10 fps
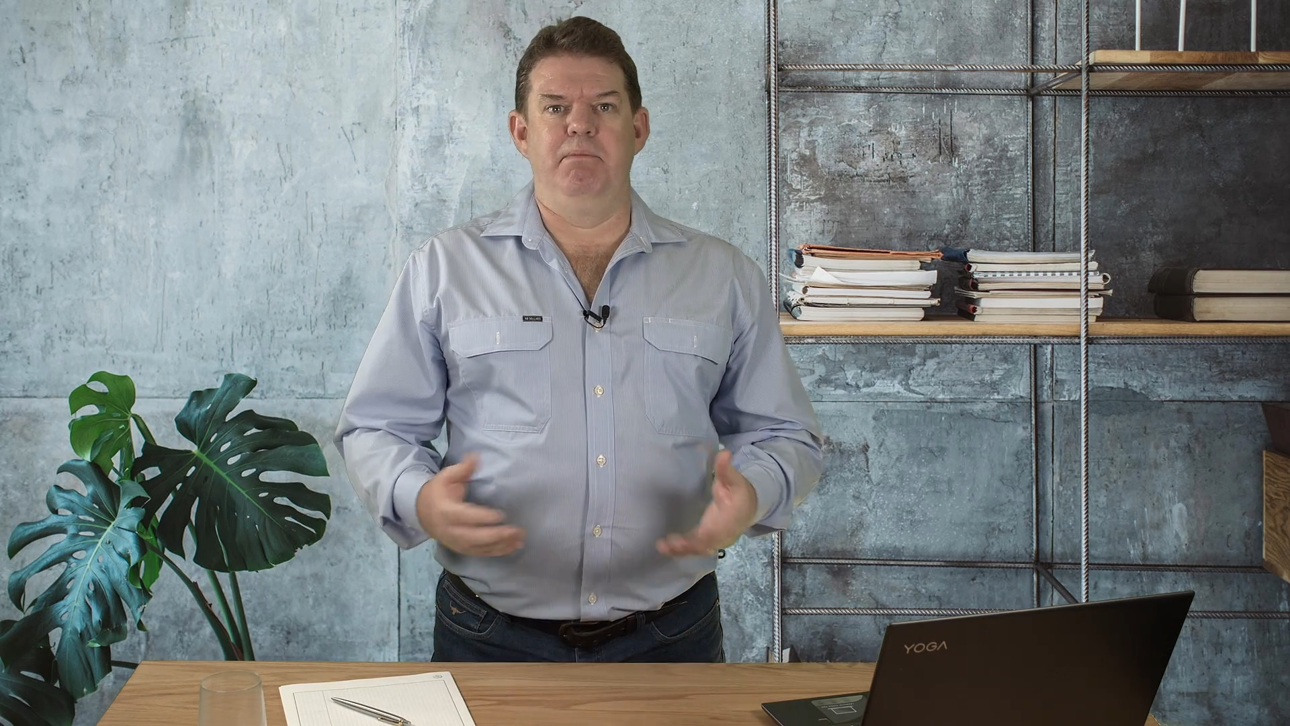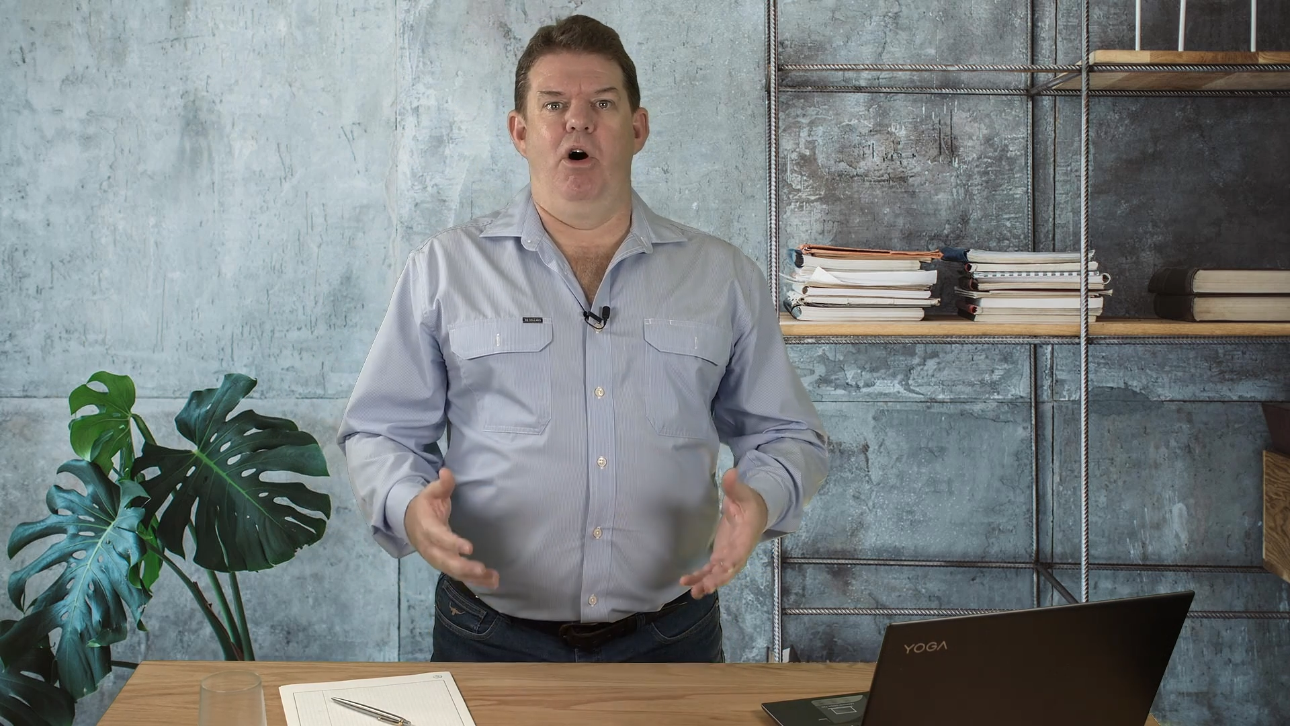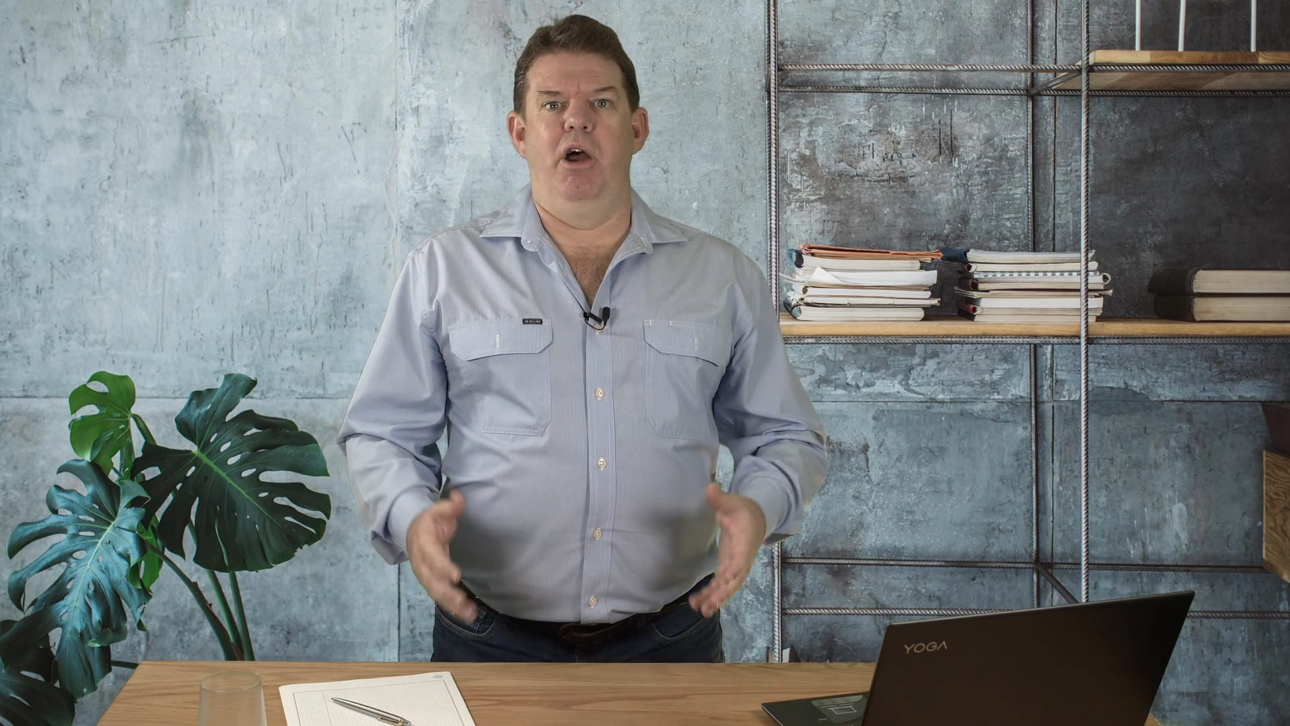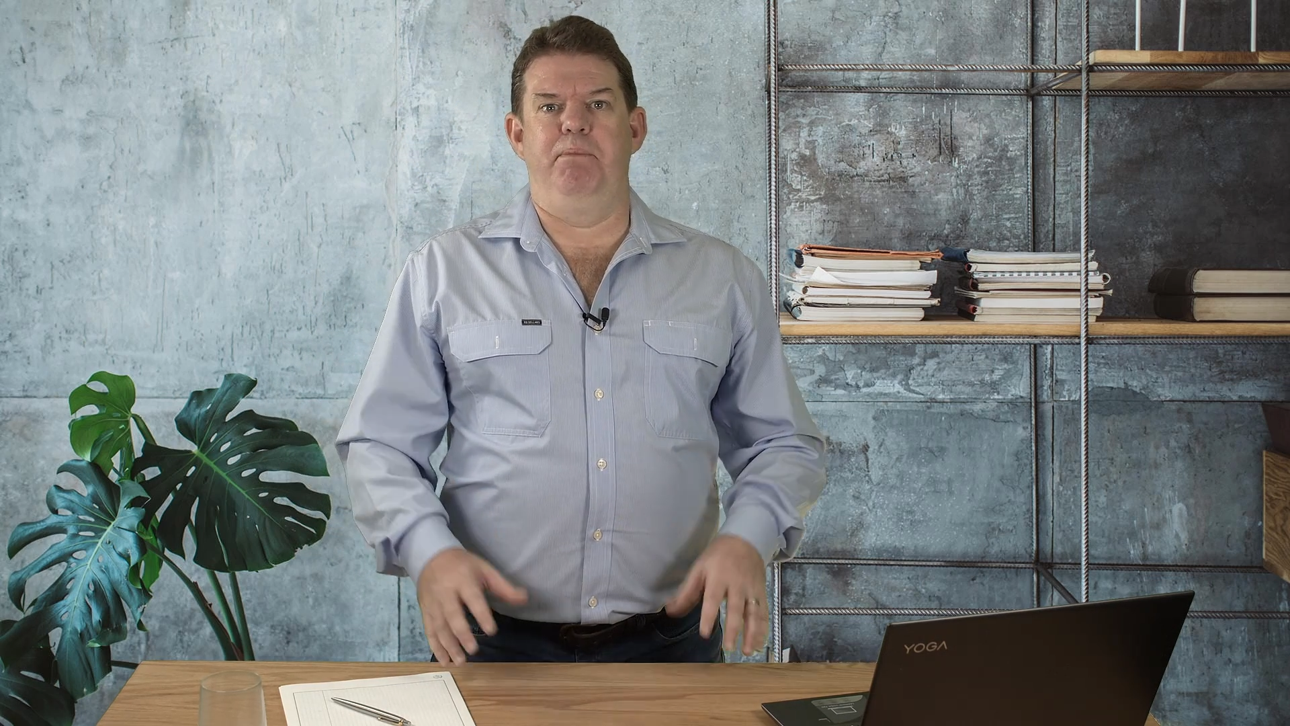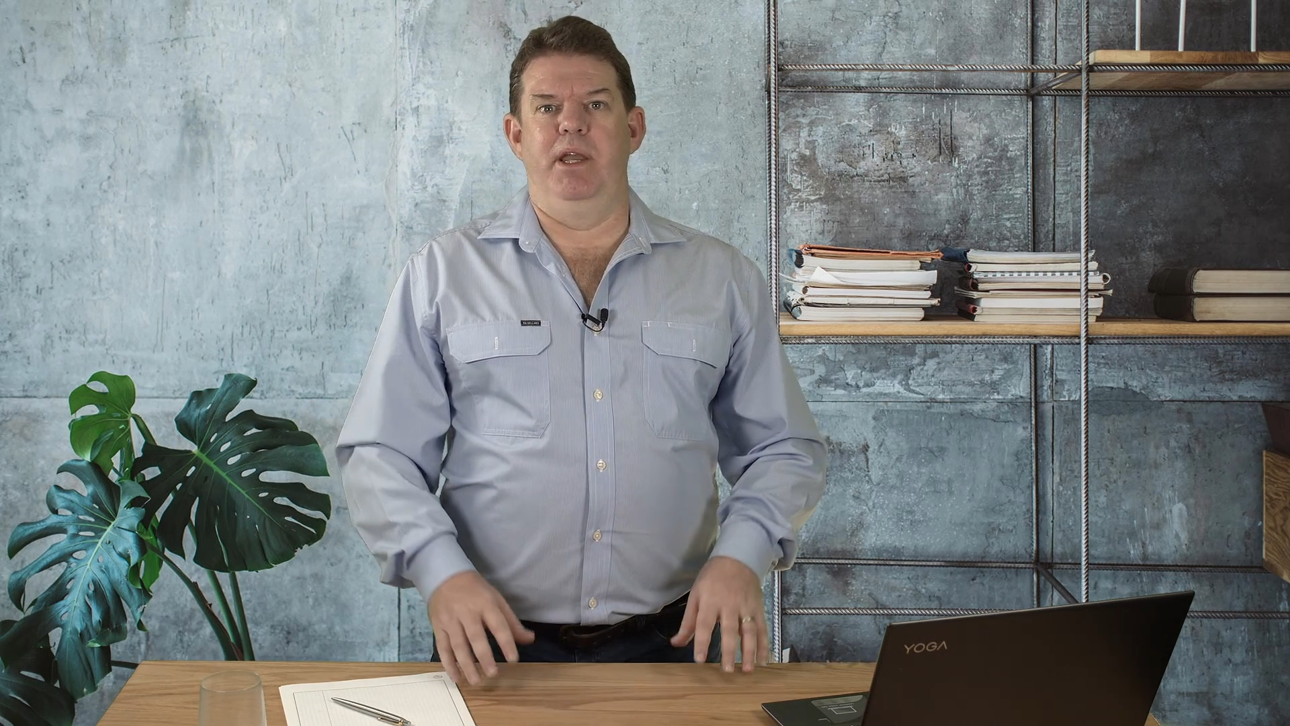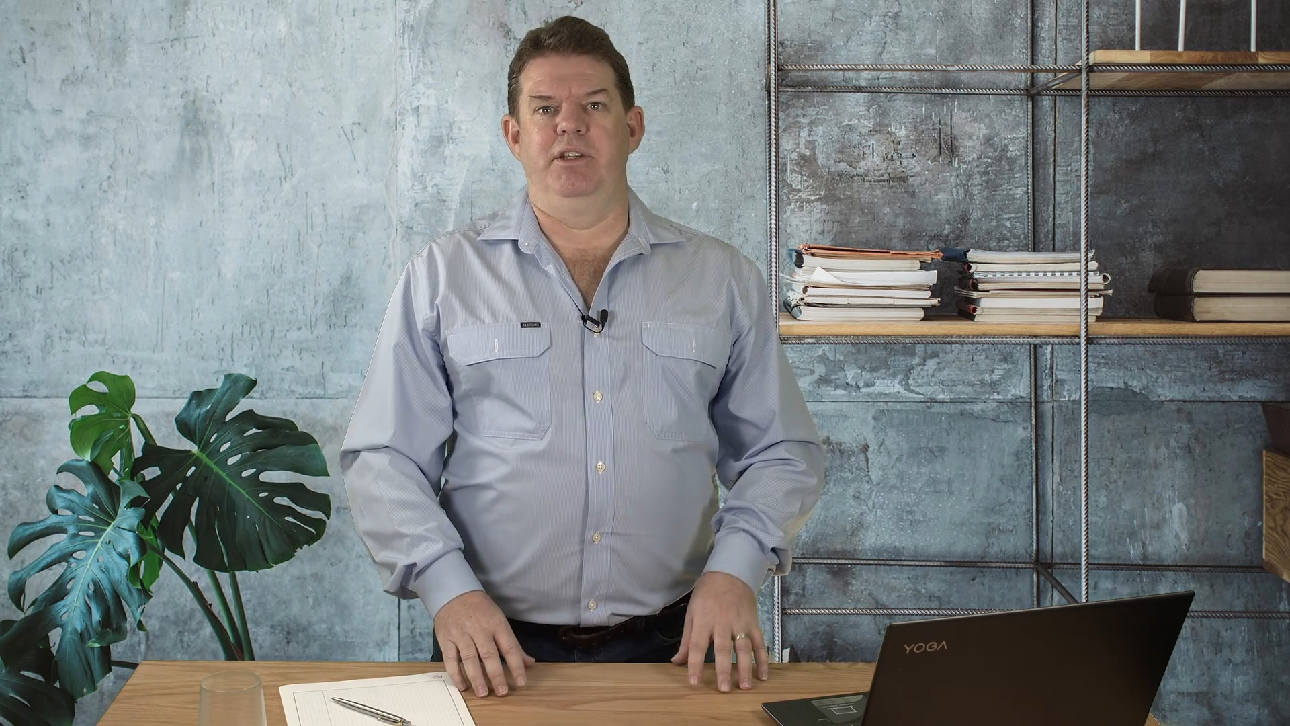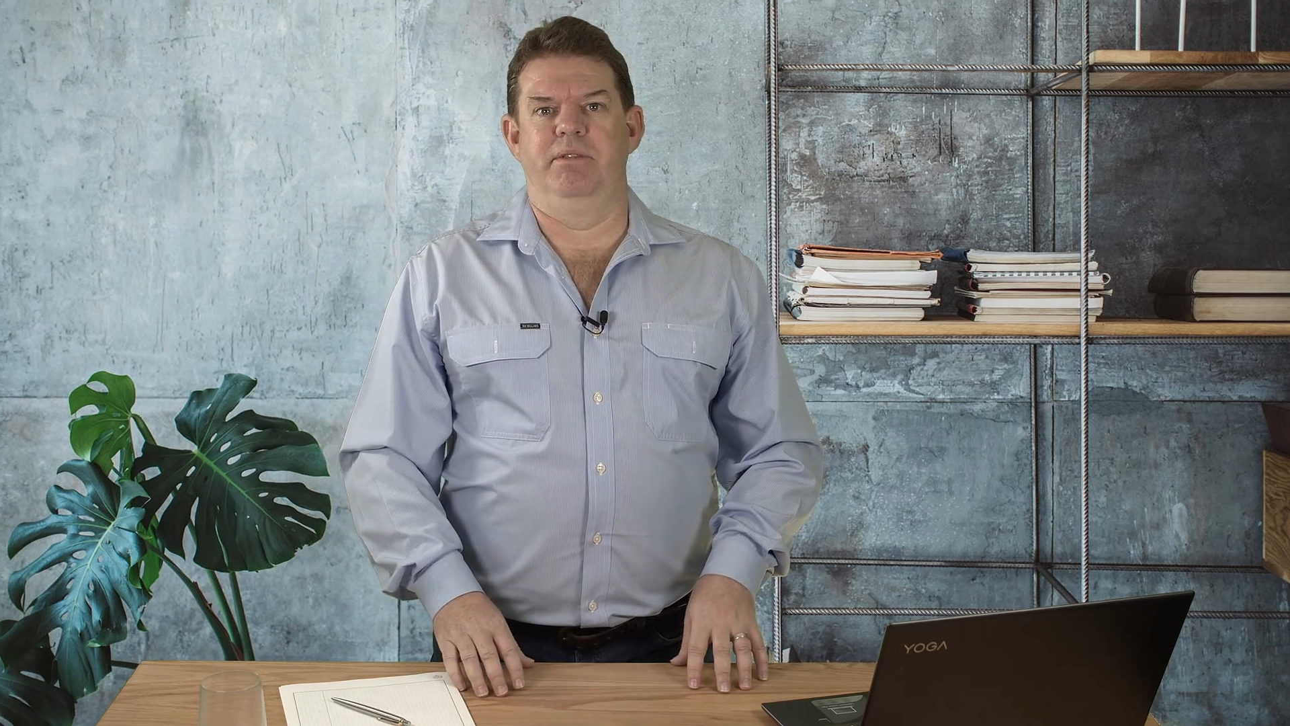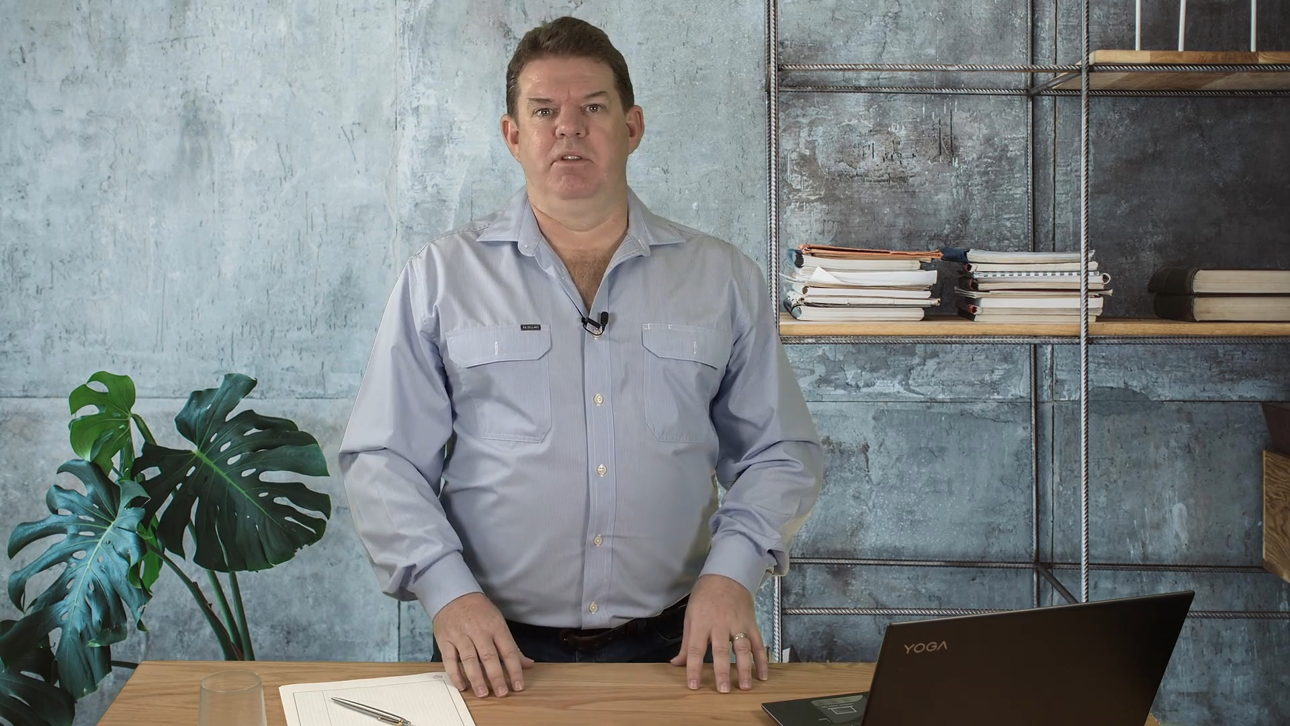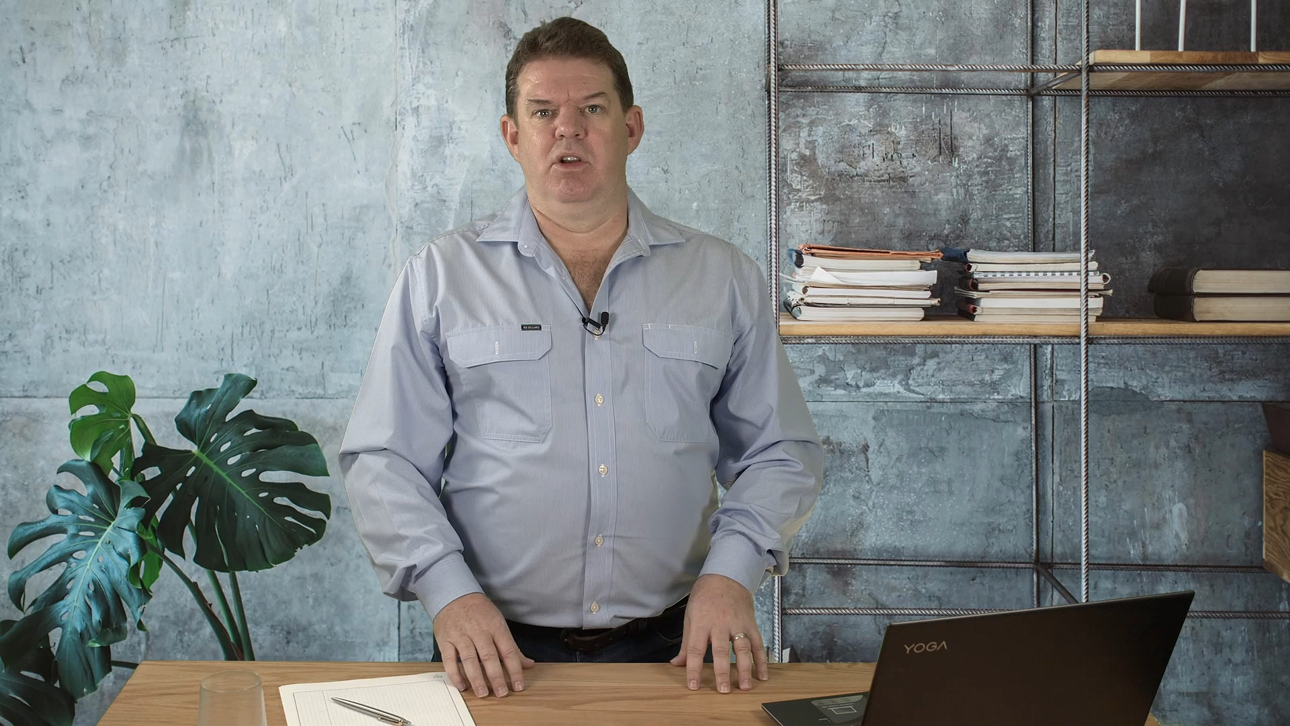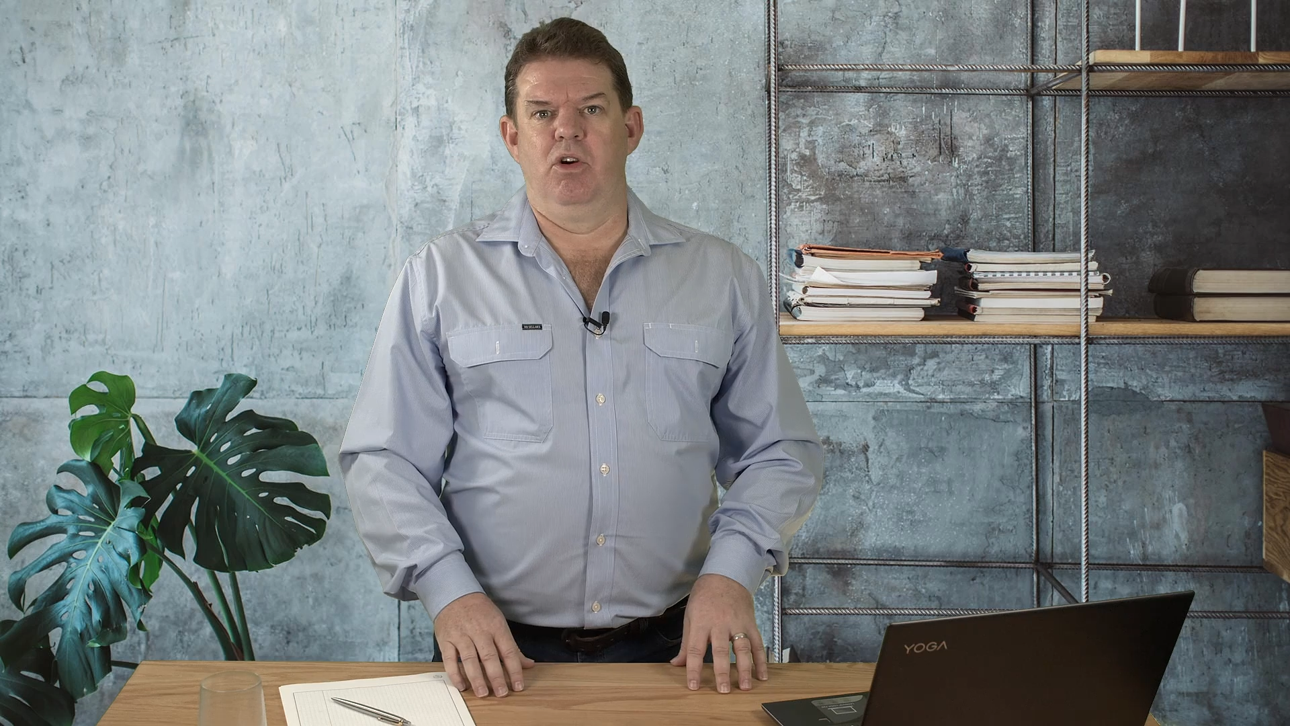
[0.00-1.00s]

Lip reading: my opinion